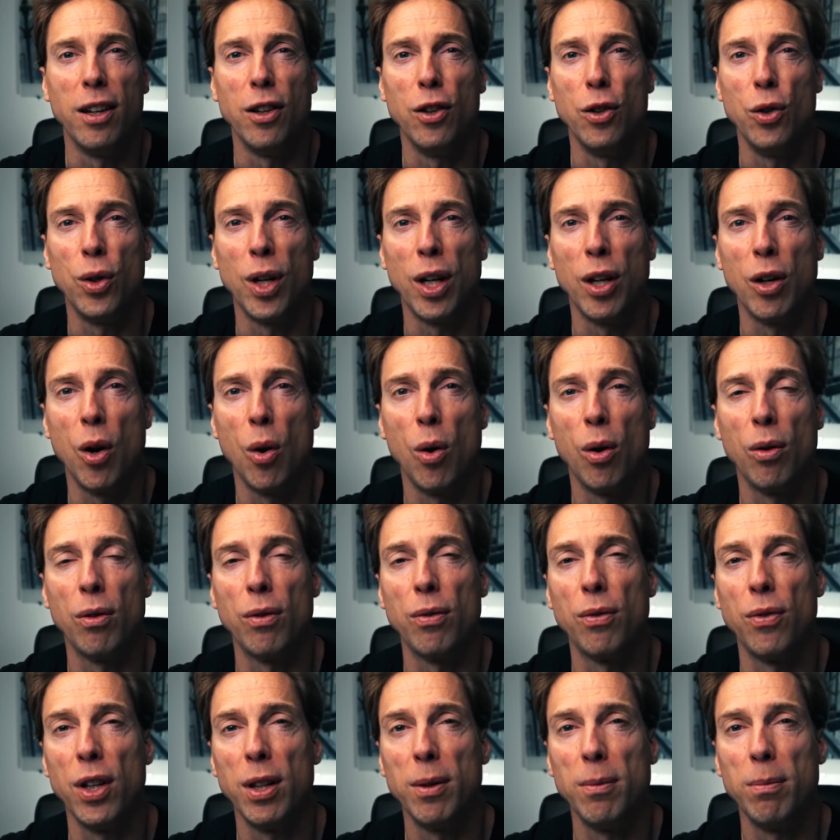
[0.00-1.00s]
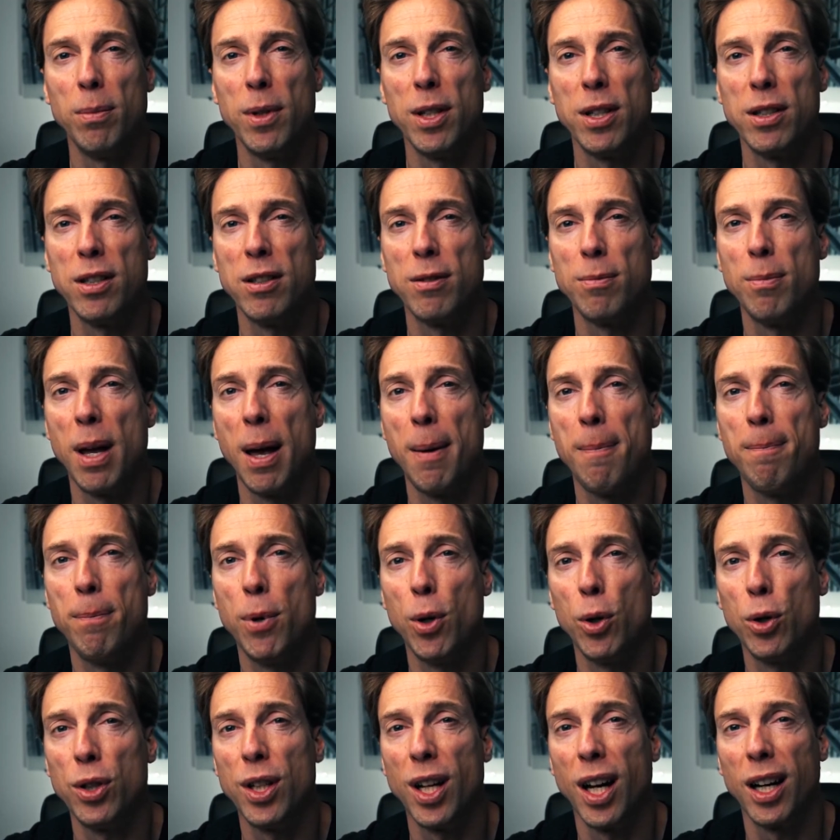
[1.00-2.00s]
you can go on
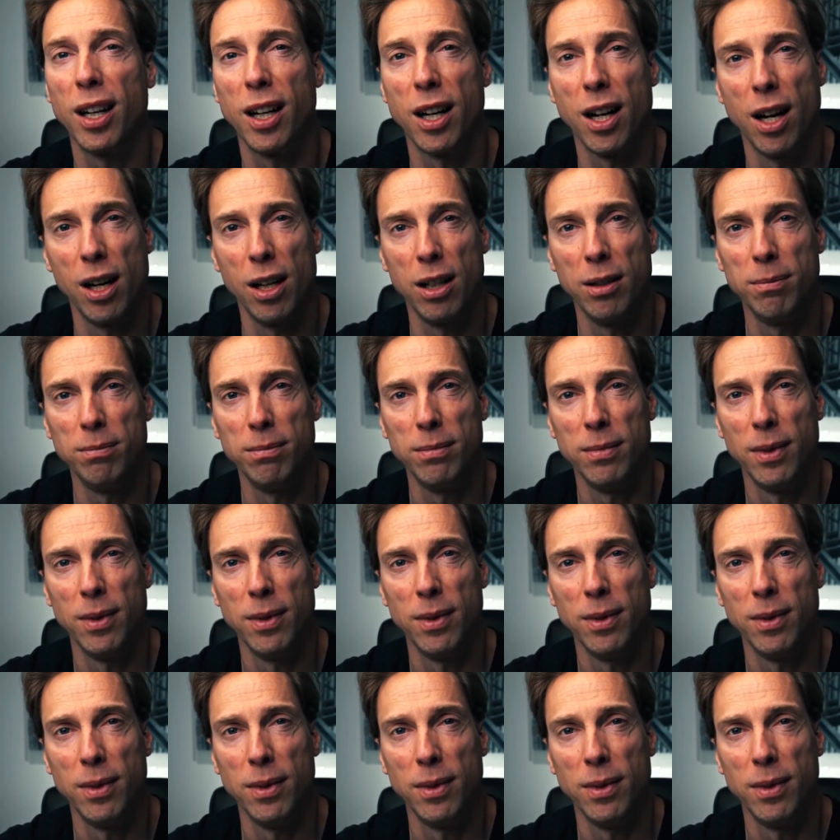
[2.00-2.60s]
ExplosiveMode.com